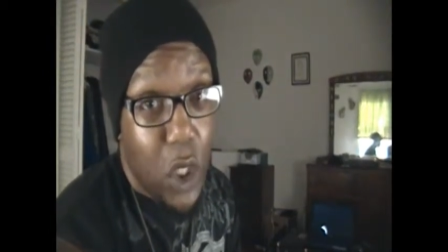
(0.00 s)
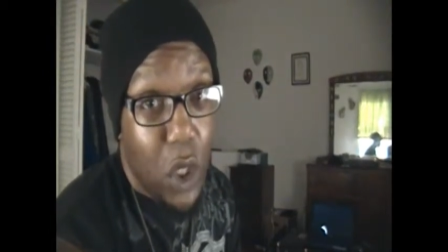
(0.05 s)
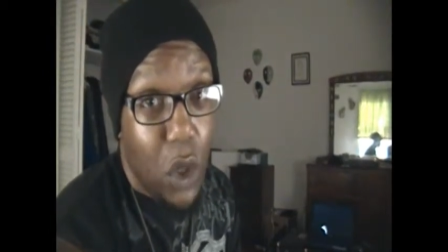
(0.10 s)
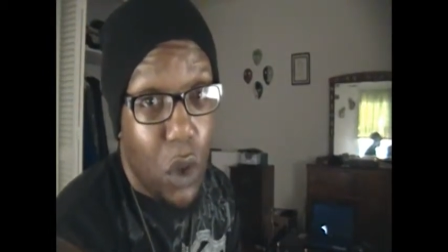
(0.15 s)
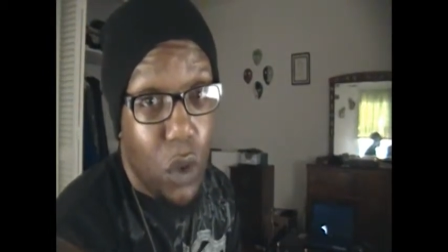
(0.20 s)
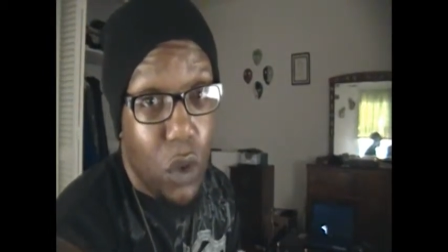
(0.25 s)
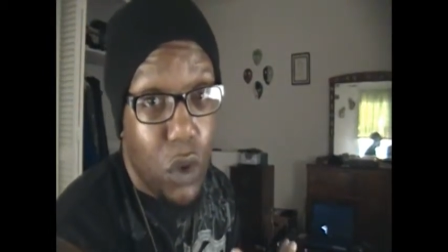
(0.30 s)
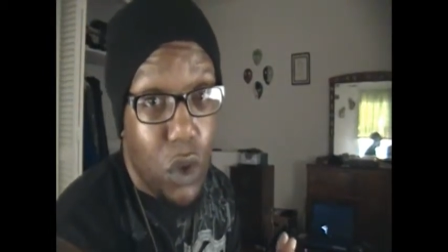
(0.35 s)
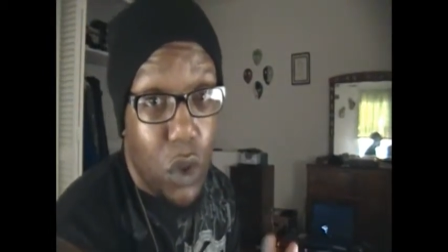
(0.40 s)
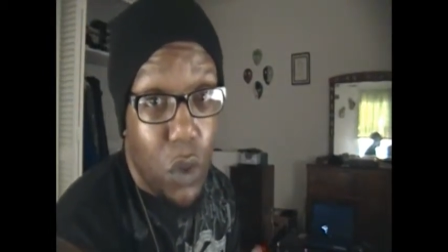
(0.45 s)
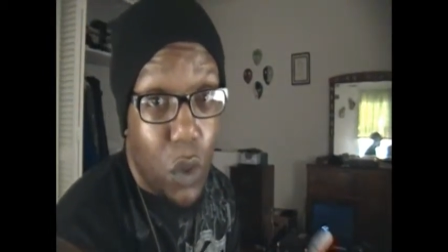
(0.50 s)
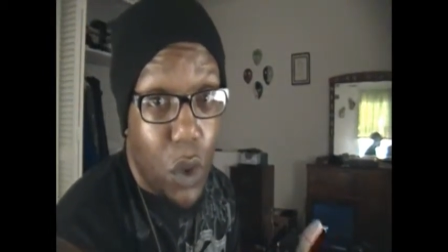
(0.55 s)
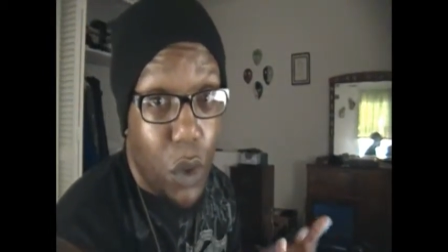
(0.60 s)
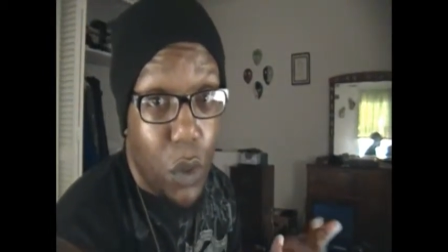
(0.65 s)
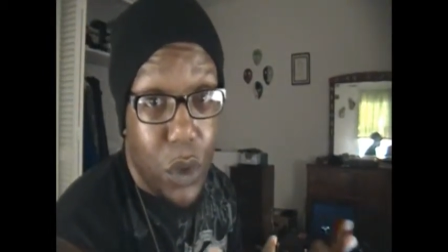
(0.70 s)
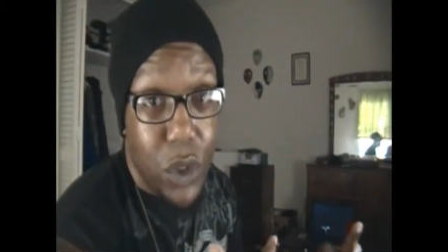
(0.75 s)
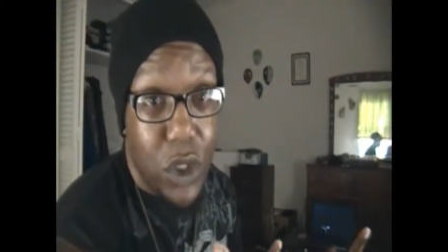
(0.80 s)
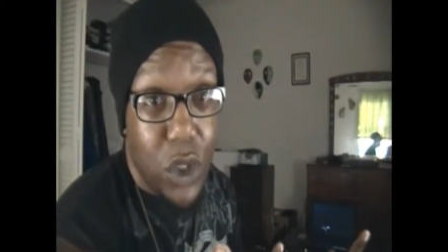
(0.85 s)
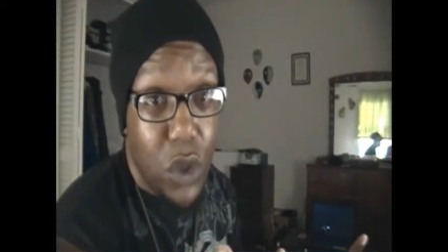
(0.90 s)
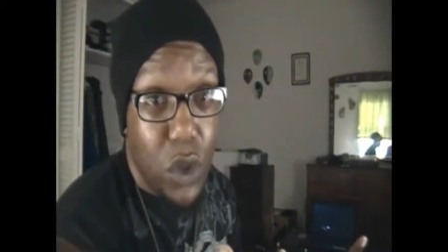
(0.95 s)
you know, do you want
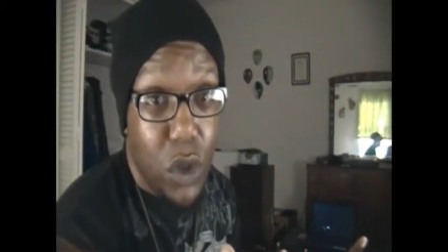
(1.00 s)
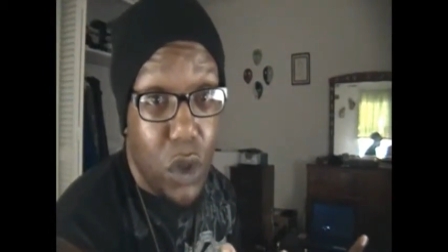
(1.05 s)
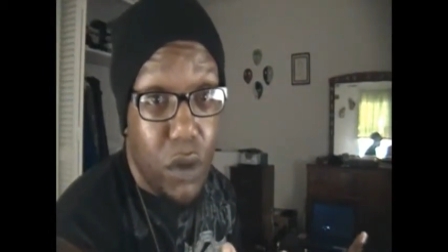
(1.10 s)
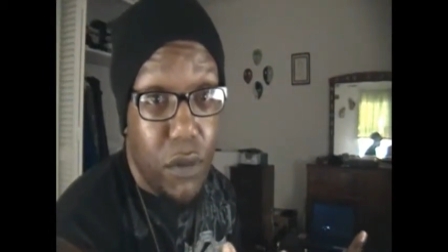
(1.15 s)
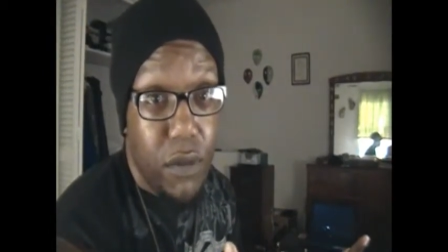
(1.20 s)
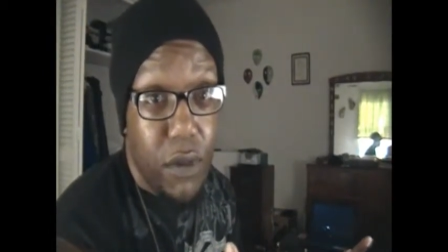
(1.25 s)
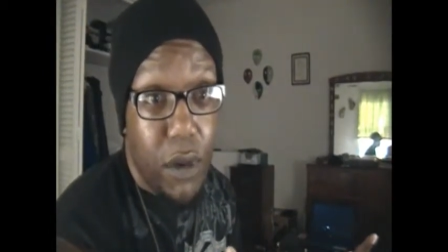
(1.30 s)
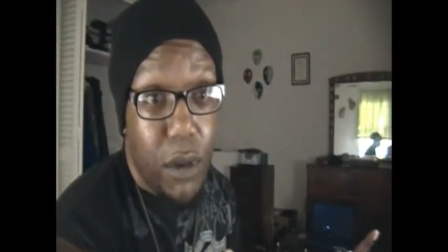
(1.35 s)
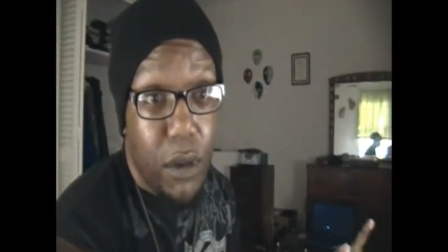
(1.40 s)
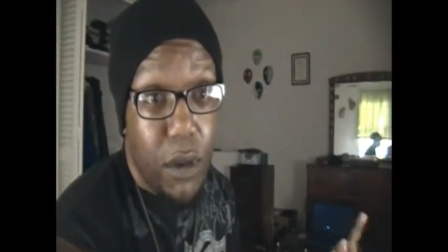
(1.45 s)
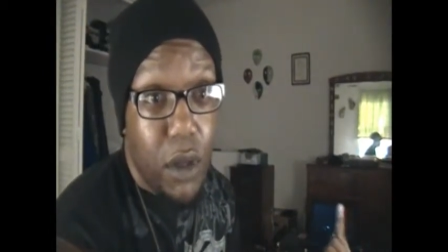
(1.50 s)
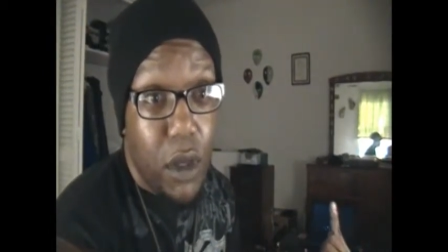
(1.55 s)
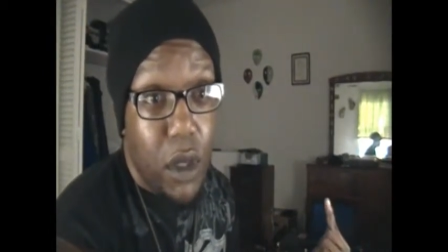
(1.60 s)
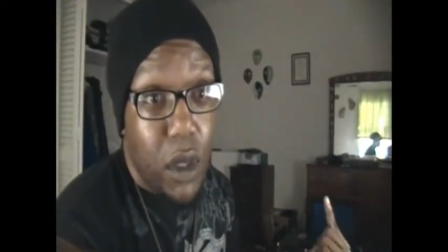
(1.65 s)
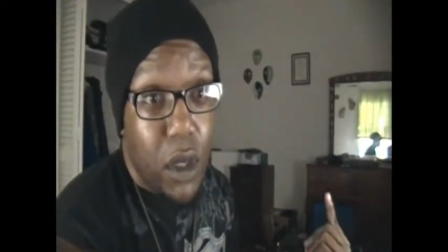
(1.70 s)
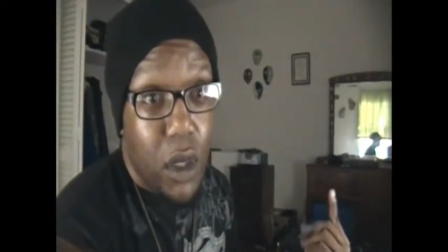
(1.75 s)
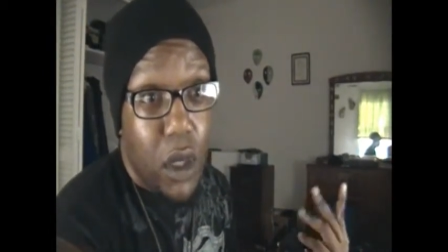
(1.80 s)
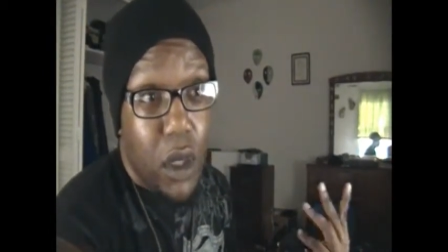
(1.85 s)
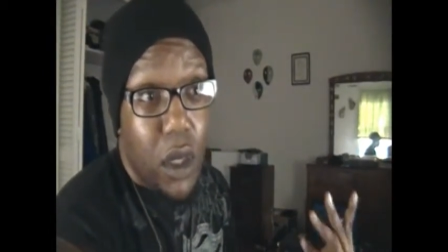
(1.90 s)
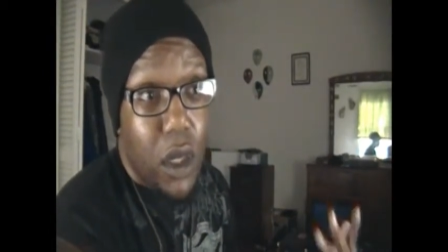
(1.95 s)
to reserve
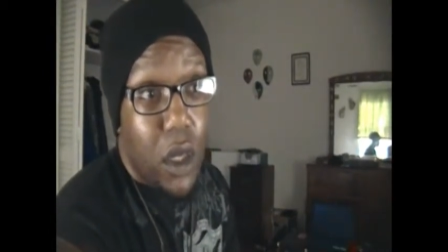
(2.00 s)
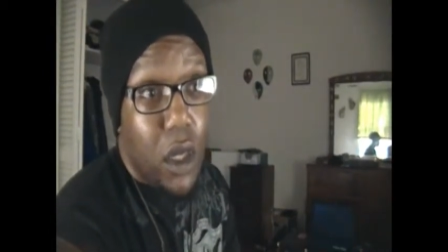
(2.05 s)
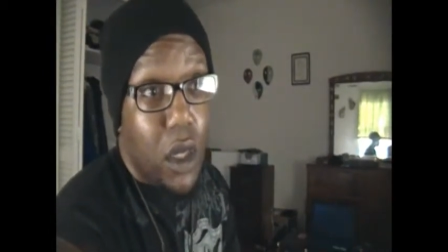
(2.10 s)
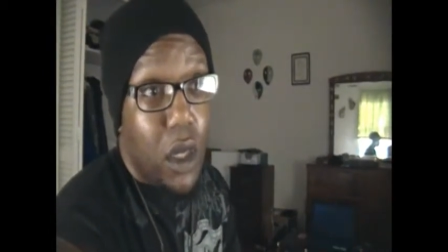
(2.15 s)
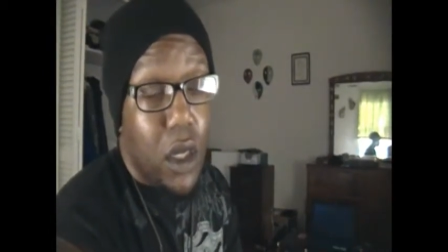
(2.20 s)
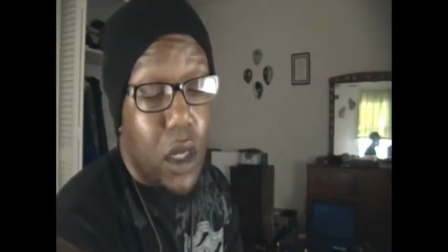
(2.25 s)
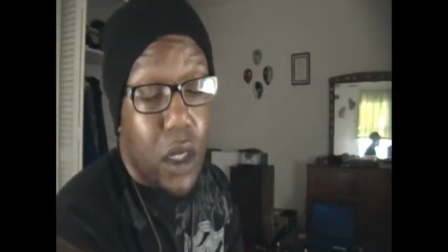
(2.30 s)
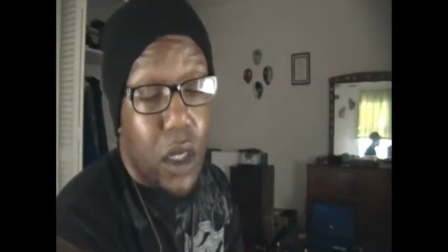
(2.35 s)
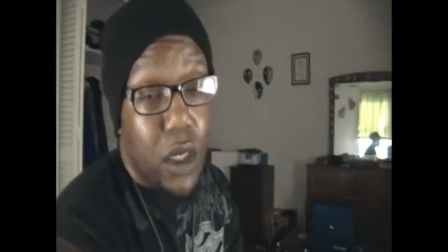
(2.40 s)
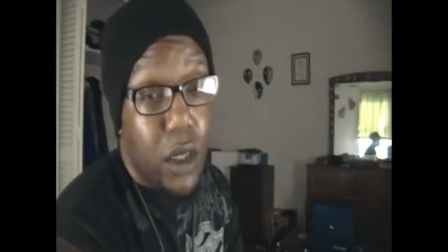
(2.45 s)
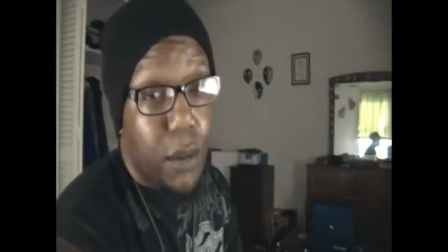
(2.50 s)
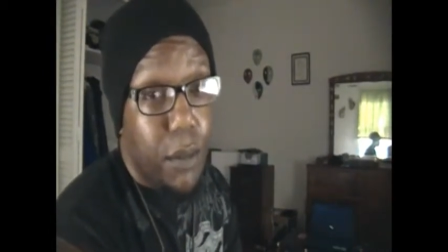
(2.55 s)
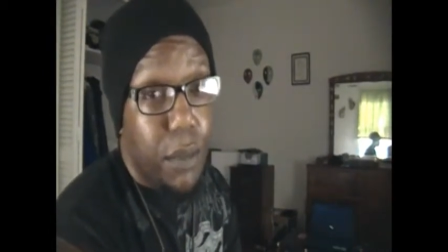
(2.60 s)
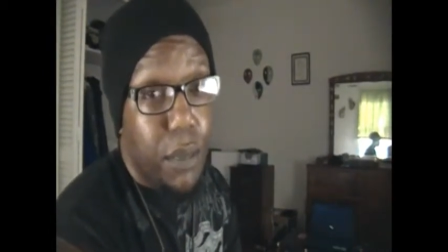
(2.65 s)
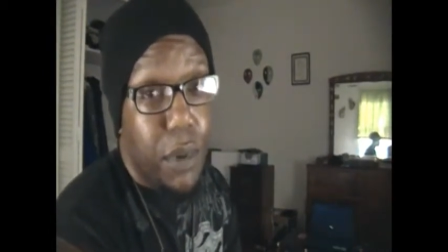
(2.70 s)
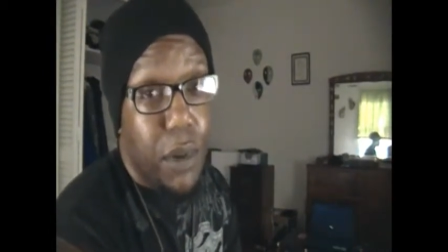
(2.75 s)
uh,